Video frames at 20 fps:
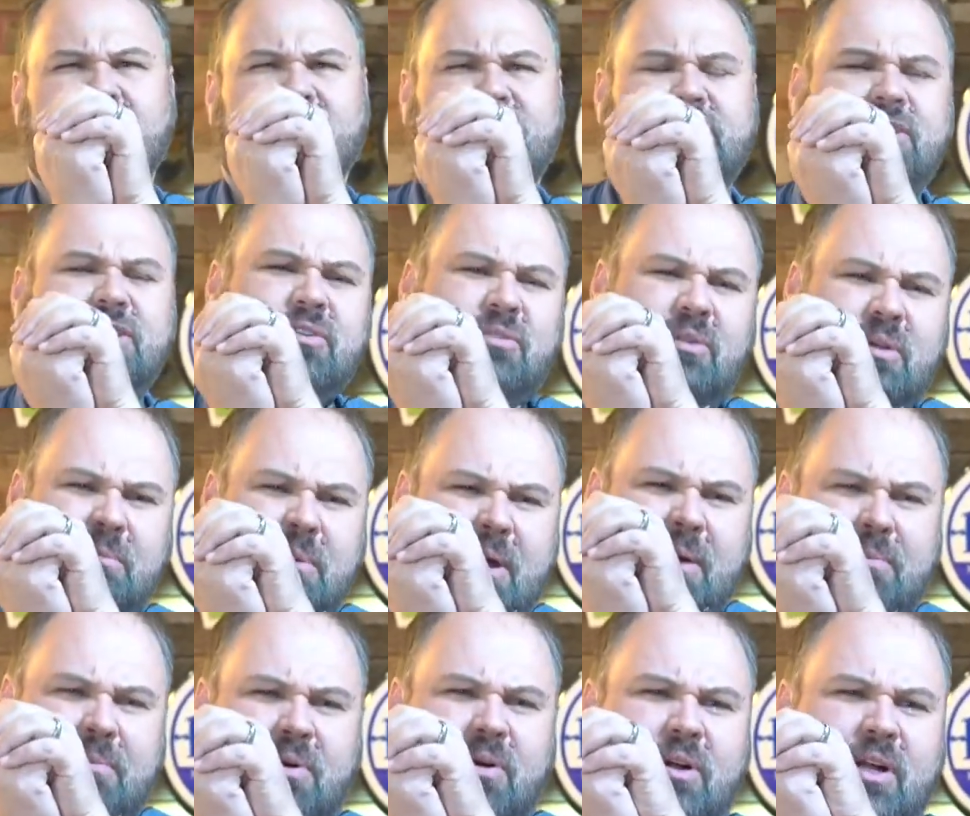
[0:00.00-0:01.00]
Do you
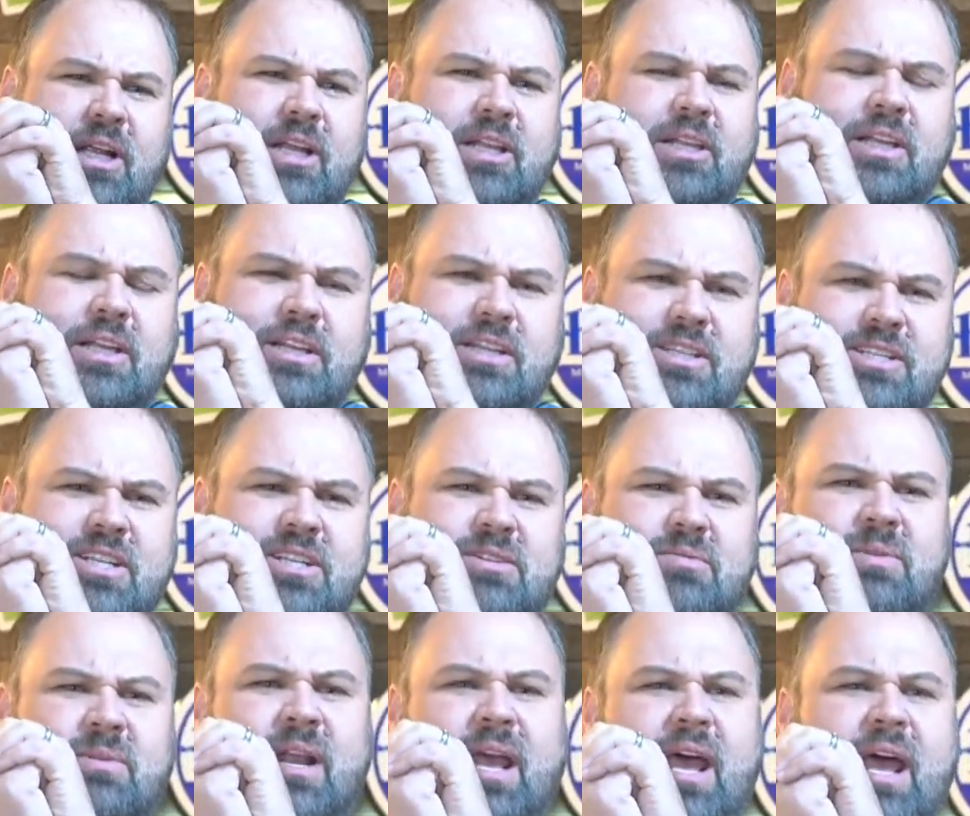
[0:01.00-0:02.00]
remember, Hinckley, does this
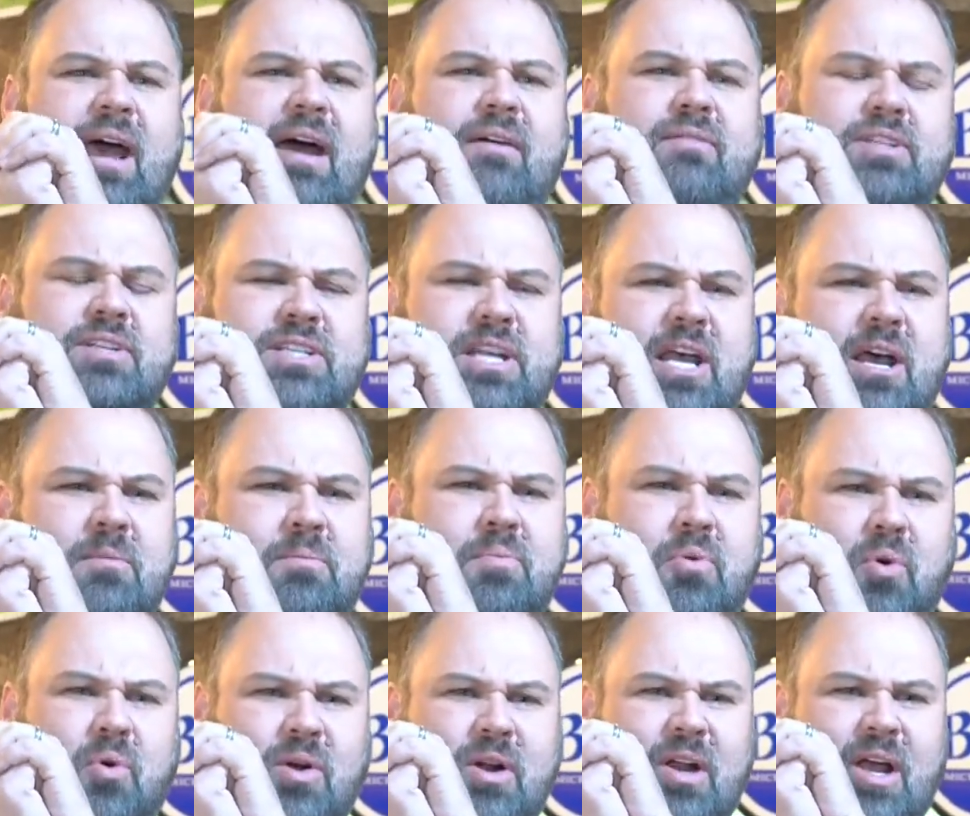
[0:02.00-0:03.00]
one have a sound
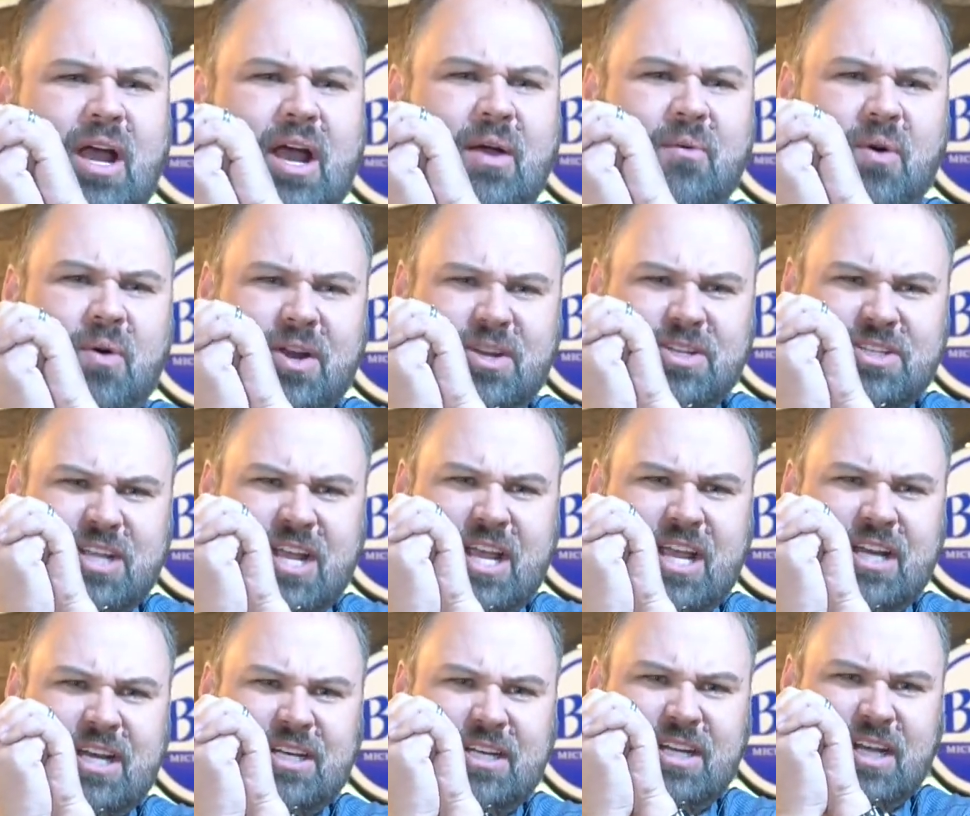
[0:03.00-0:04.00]
port? I want to say
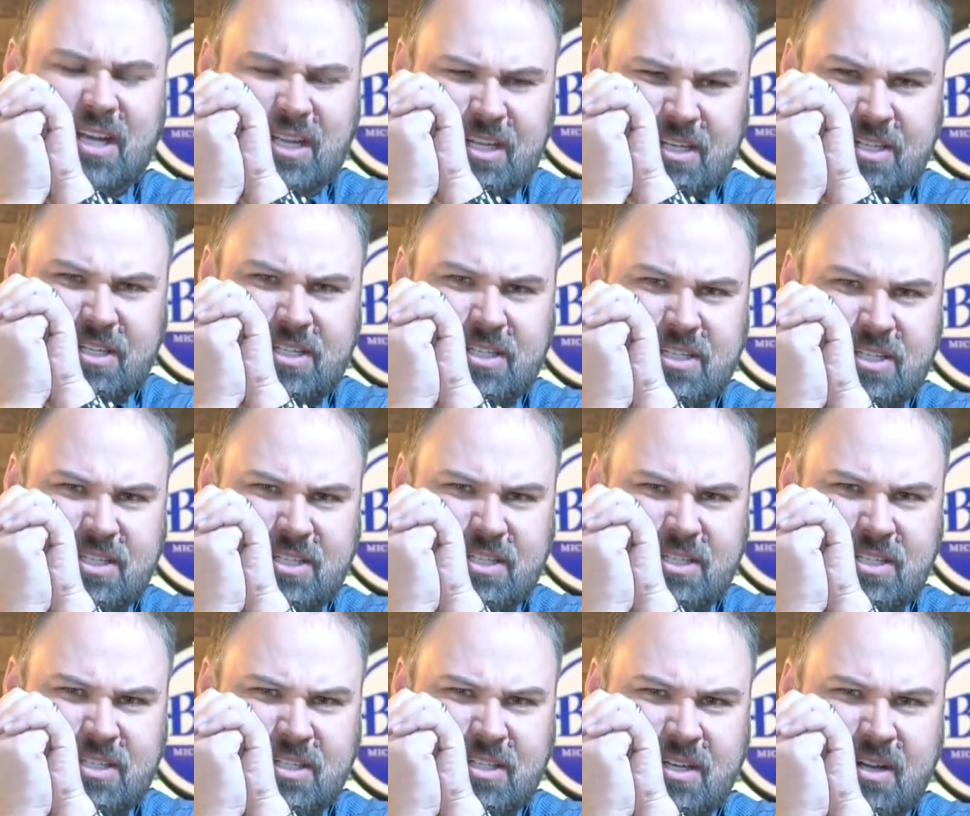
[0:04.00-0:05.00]
it
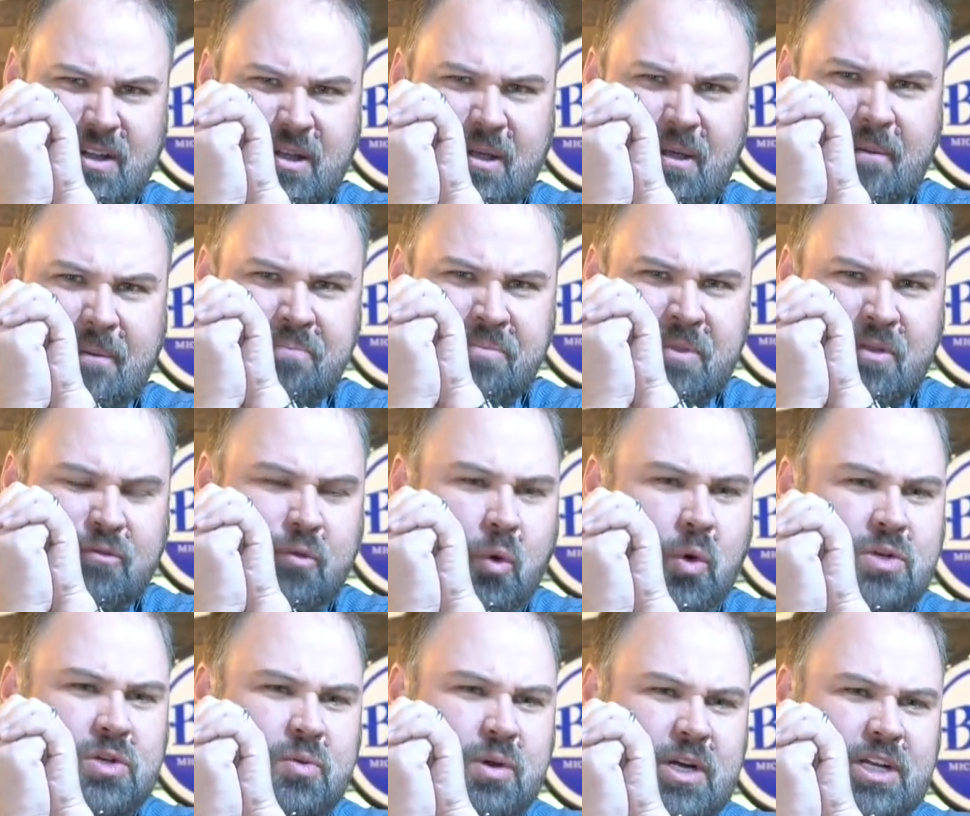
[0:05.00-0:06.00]
does.
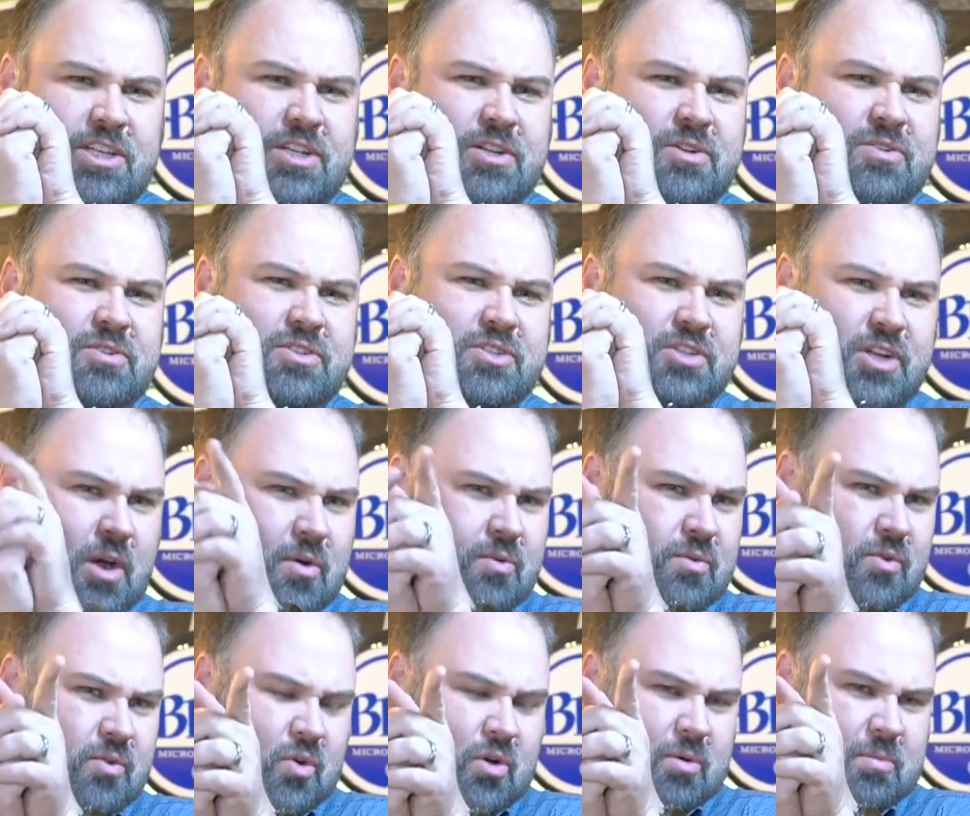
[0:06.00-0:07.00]
422s don't
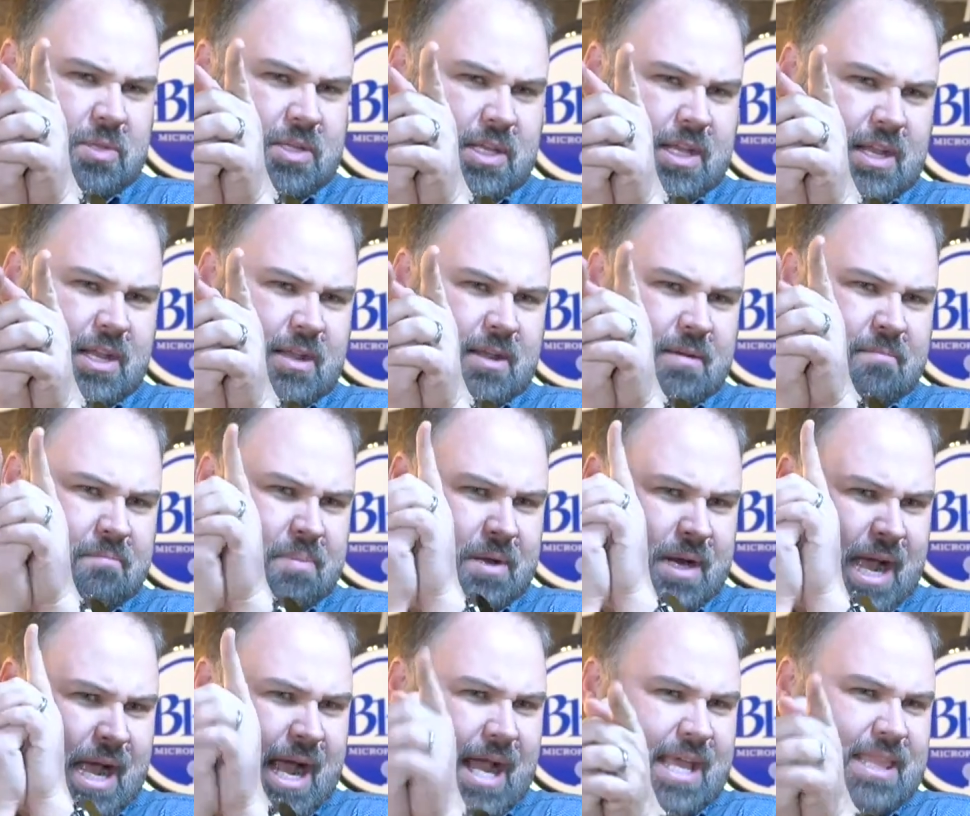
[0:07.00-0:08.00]
normally, but
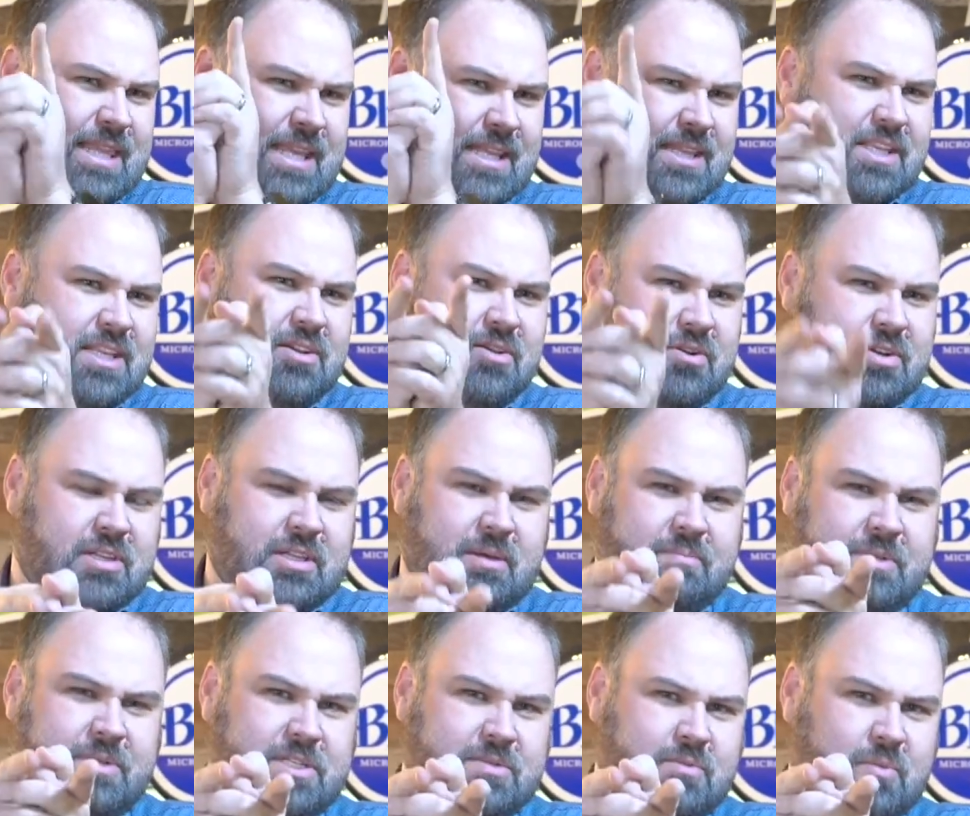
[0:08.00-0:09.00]
I think the
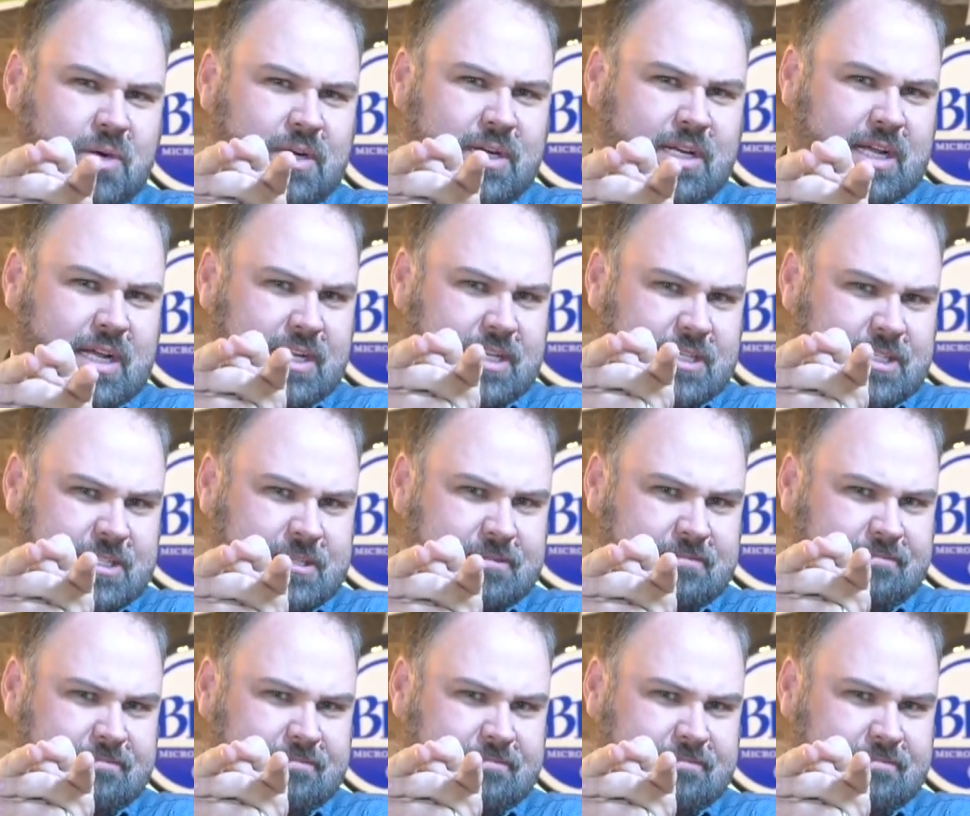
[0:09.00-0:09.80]
eucalyptus one does.